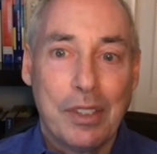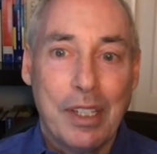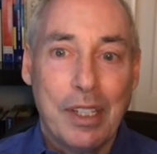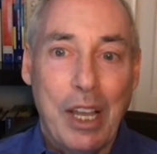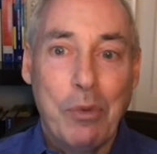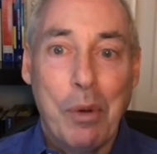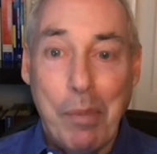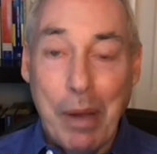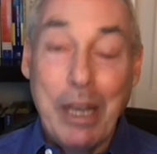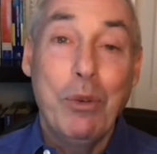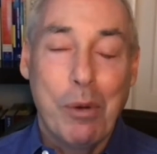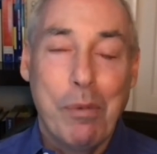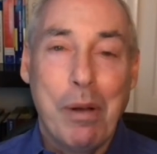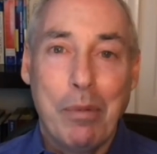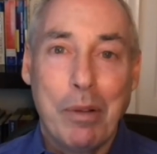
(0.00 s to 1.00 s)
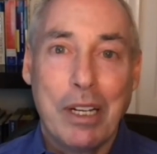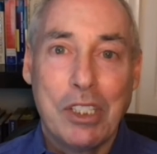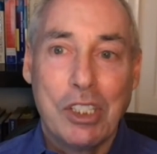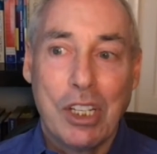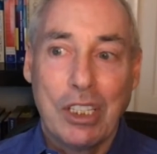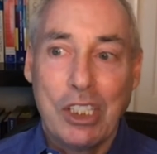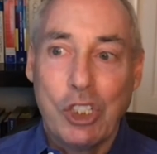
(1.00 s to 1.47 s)
in what many
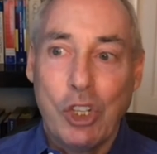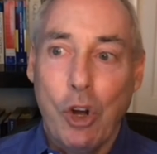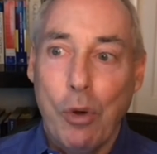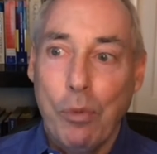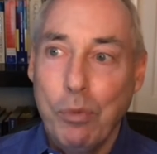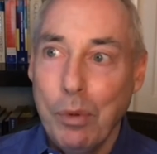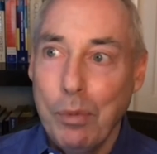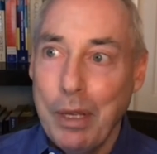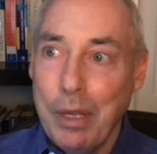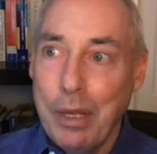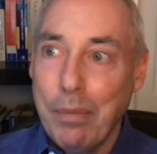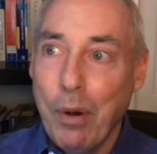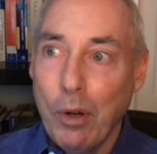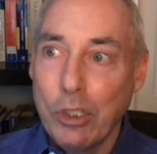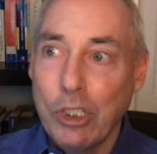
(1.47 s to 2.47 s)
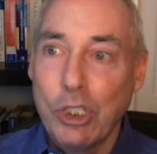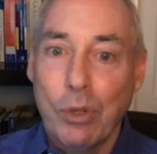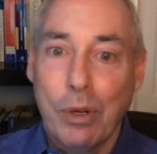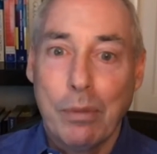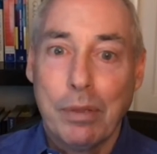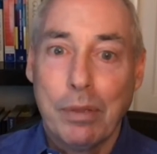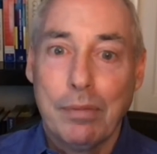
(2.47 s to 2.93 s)
Republicans at least hope will be a
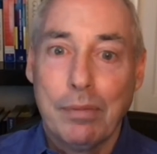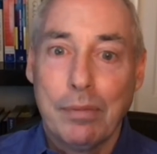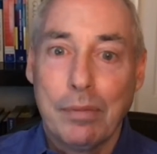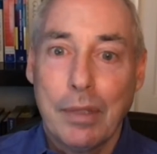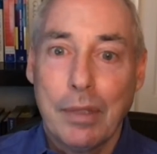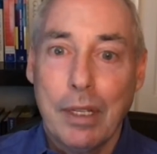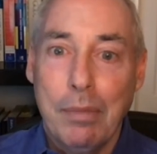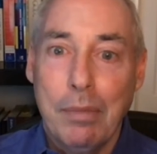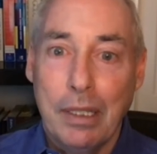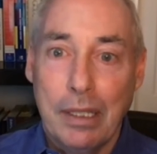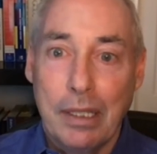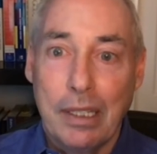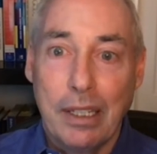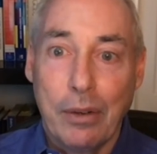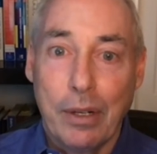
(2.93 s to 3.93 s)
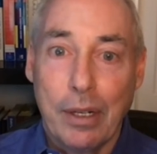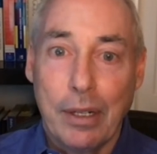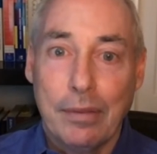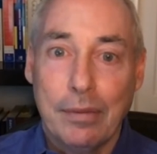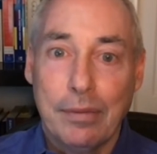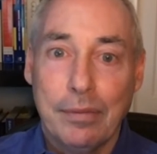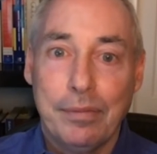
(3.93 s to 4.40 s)
post-Trump political
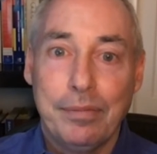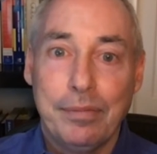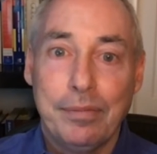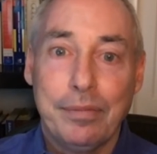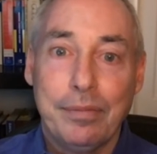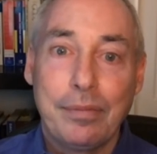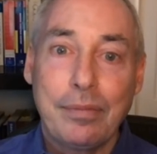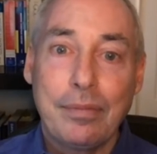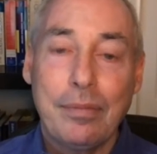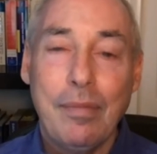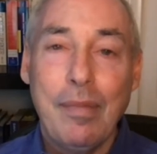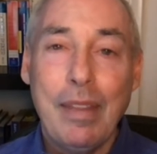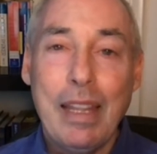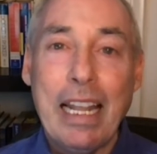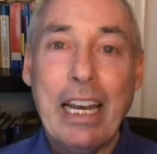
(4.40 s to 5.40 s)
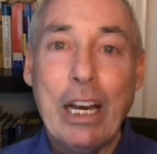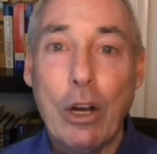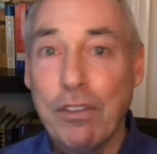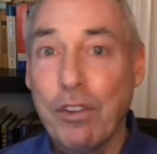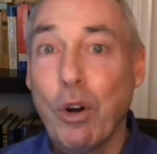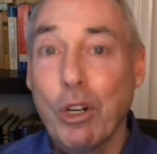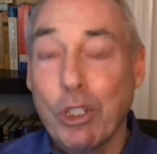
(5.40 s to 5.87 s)
era. Now, of
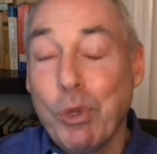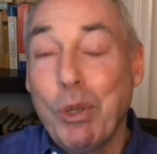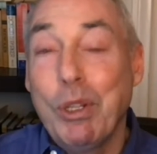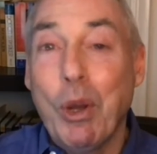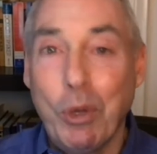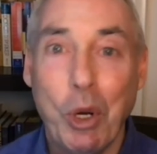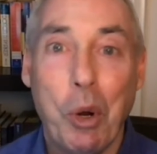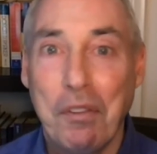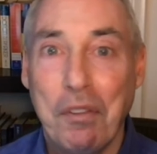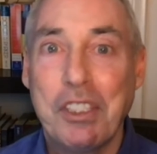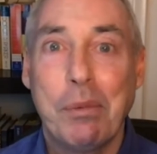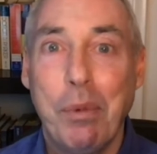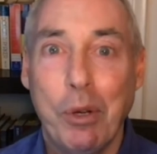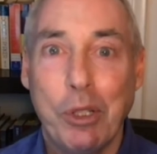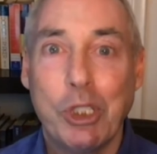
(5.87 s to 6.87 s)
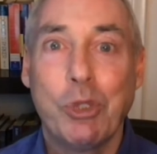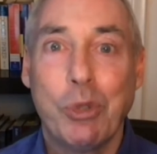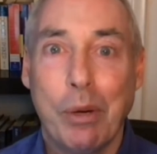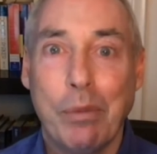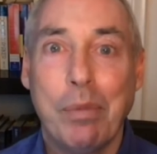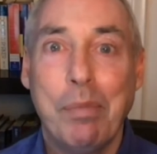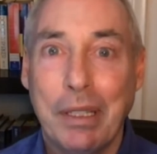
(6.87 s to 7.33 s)
course, we don't know if it's a post-Trump
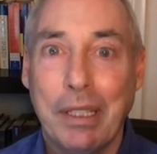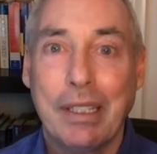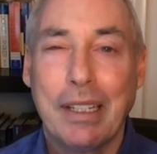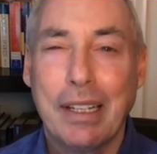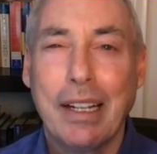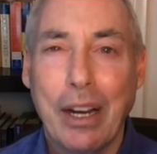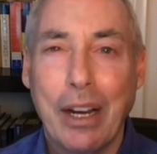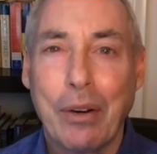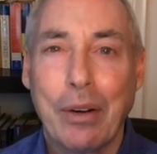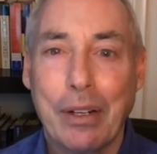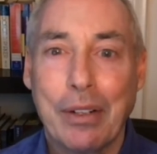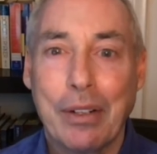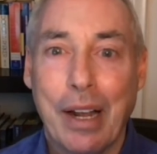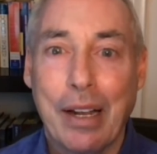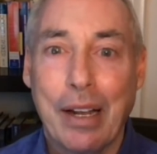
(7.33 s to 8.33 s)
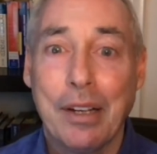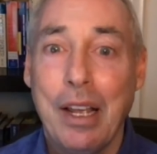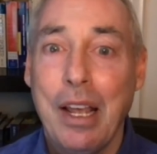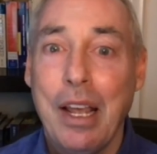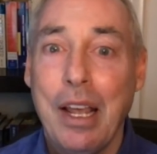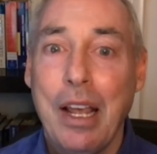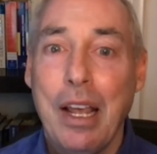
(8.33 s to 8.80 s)
political era or not,
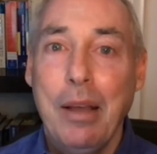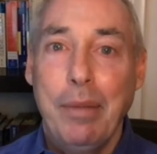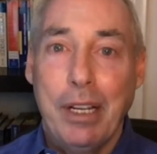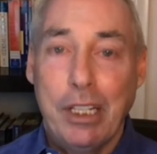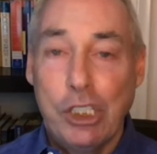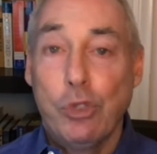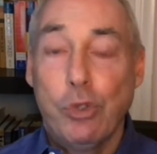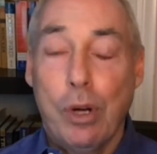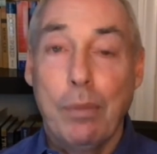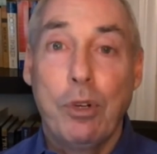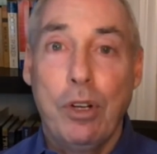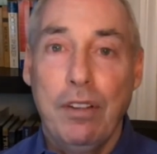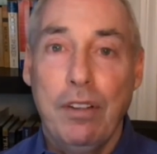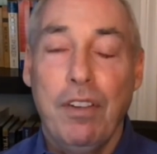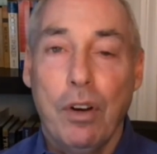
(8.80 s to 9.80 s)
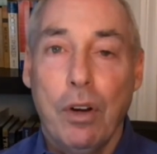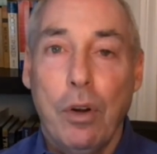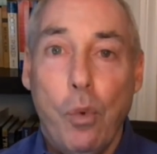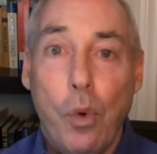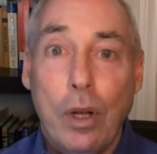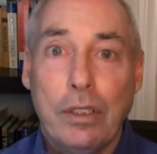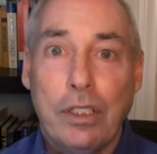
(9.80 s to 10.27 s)
because Trump could very
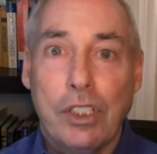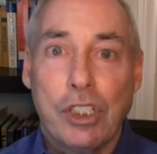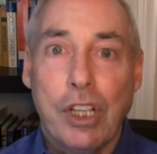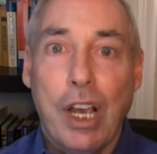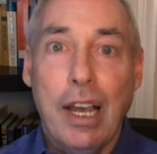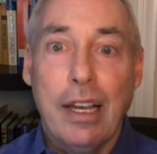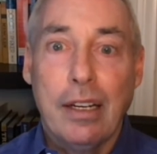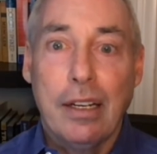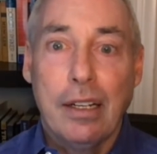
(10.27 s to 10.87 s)
well decide